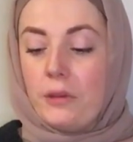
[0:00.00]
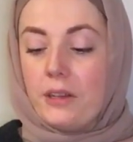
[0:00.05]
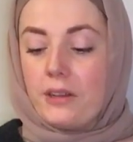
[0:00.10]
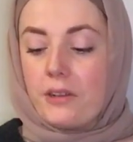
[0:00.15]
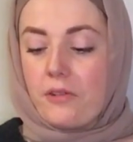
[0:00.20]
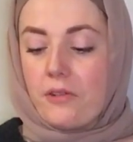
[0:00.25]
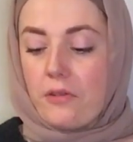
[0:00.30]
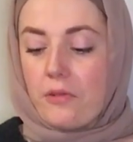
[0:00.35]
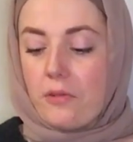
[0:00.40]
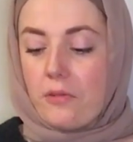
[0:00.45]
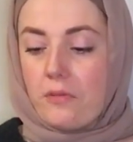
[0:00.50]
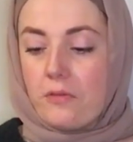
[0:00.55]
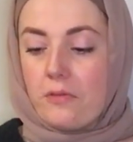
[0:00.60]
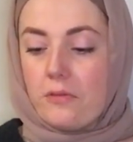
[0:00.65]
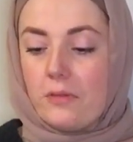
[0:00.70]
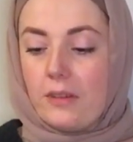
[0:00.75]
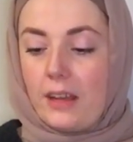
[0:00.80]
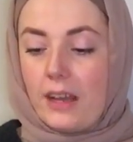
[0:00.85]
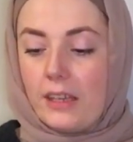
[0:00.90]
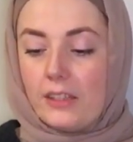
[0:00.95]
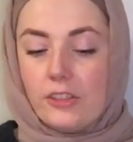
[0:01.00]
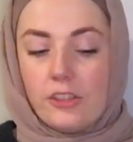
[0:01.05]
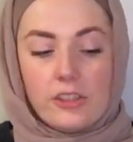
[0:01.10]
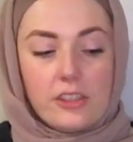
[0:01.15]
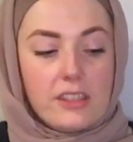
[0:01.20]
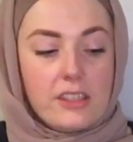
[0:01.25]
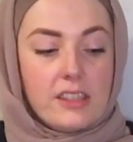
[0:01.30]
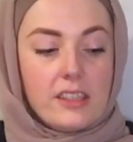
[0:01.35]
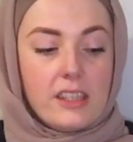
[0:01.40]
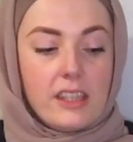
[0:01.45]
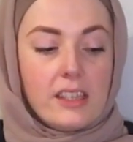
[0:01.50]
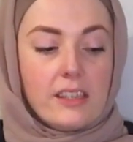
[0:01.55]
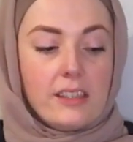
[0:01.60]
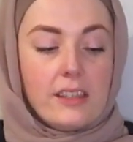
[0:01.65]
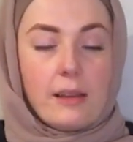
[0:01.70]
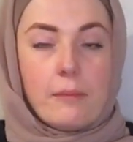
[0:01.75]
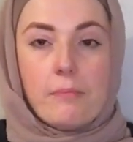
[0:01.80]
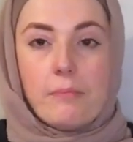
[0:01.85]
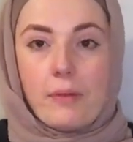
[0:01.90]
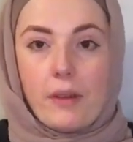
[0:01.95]
all in all, I just
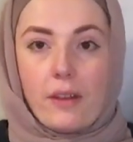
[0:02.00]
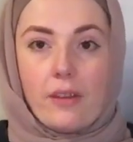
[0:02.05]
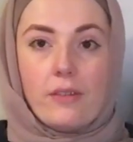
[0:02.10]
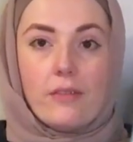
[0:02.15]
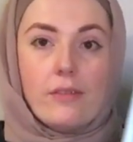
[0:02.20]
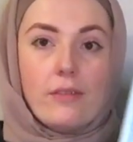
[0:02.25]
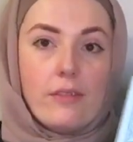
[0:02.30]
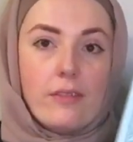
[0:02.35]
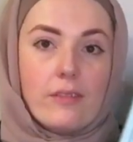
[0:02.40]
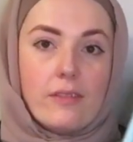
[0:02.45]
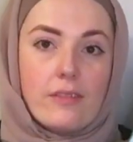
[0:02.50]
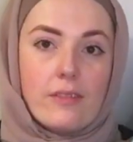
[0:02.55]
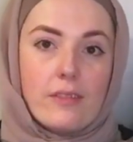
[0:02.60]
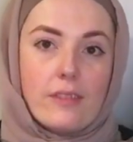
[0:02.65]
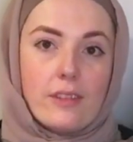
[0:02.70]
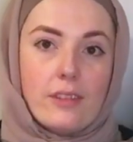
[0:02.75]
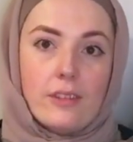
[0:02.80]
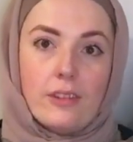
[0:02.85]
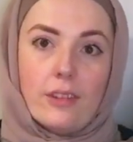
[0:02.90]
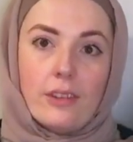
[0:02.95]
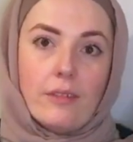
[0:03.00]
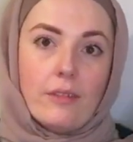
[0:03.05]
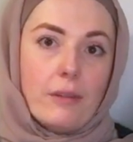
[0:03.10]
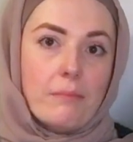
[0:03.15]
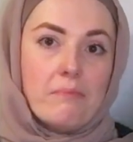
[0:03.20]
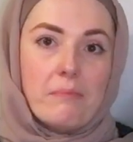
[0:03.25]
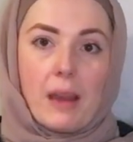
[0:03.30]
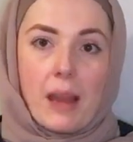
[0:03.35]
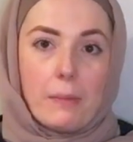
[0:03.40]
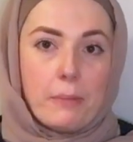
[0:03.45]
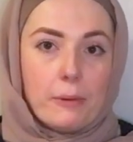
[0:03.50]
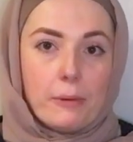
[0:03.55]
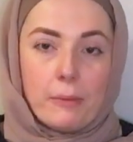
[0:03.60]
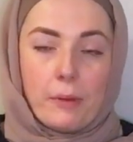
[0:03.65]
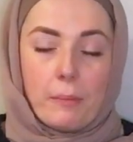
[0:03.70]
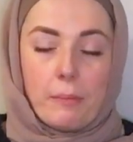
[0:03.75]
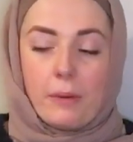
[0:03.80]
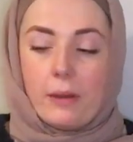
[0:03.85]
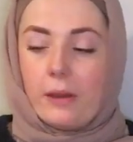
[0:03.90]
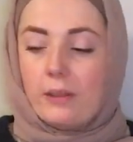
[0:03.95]
think they're both, you know, I'm
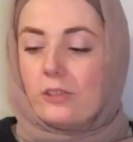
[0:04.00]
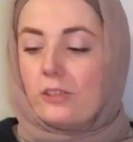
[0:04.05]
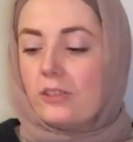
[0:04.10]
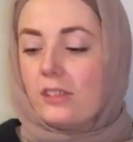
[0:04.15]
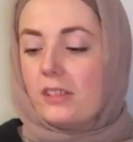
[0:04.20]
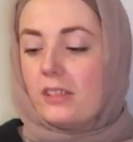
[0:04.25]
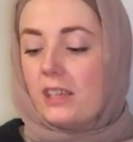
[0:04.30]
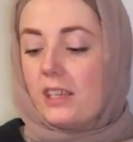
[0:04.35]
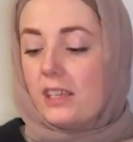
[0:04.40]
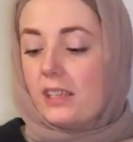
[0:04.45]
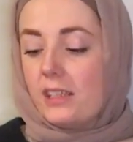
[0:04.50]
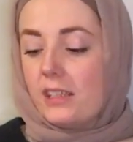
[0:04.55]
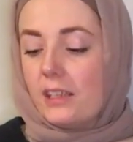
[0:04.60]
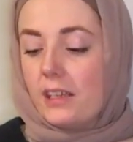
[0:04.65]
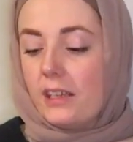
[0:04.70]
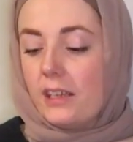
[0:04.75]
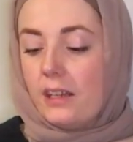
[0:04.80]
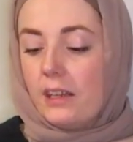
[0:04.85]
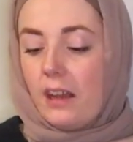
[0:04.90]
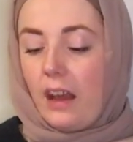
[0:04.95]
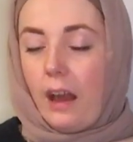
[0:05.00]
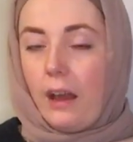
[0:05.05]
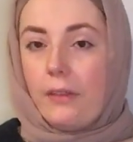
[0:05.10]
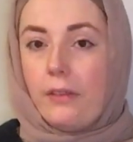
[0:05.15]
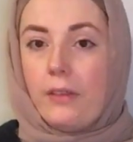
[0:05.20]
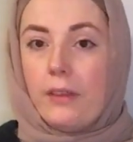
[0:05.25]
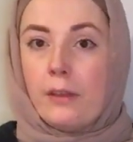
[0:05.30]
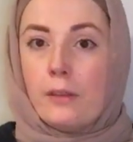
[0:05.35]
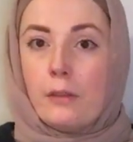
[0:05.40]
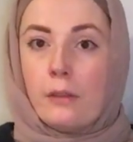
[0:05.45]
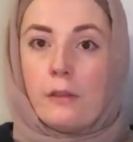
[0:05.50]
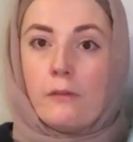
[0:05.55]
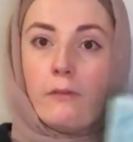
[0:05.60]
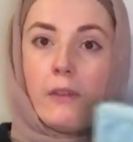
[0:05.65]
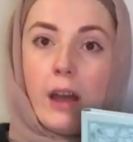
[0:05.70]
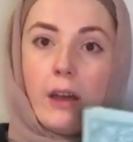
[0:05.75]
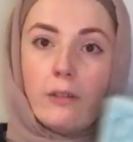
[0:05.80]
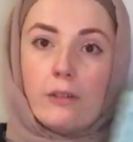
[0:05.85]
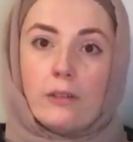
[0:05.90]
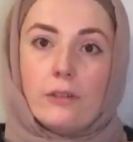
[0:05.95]
happy with my purchases. I
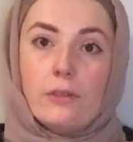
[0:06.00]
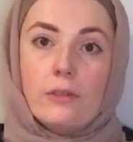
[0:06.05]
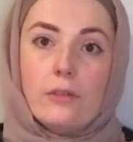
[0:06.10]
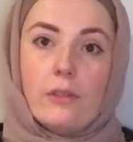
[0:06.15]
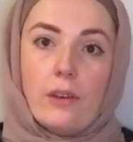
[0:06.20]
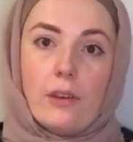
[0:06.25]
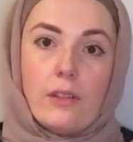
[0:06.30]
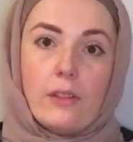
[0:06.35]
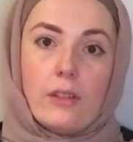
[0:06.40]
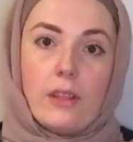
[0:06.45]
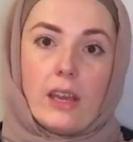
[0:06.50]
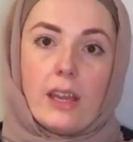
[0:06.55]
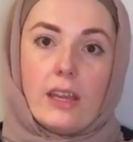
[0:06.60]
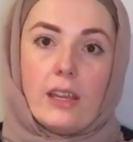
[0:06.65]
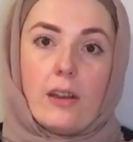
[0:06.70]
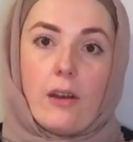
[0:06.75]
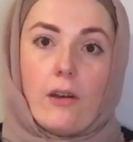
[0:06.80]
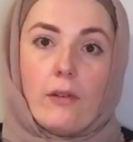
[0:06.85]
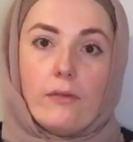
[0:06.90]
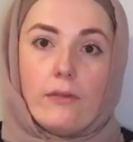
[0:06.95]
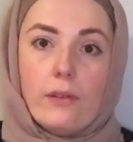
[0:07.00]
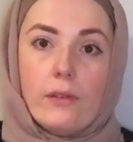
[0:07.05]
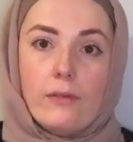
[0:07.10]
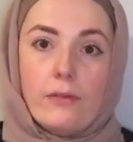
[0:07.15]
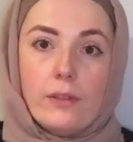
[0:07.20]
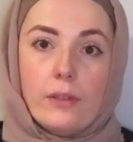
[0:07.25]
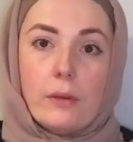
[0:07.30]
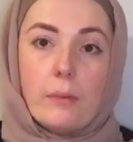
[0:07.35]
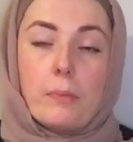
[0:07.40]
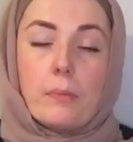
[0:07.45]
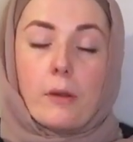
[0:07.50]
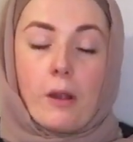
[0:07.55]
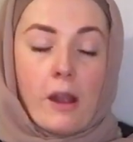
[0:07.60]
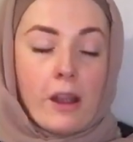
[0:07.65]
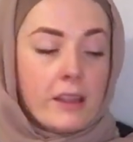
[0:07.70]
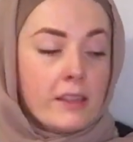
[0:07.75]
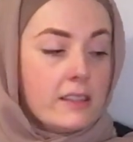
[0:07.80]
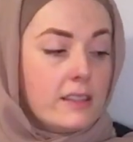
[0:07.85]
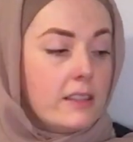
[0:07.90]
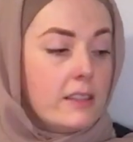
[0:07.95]
think the value that they offer for the
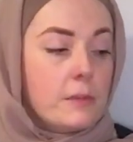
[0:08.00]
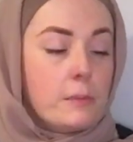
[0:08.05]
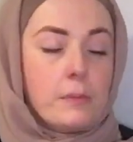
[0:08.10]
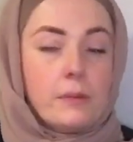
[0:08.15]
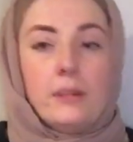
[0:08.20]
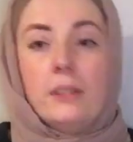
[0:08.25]
price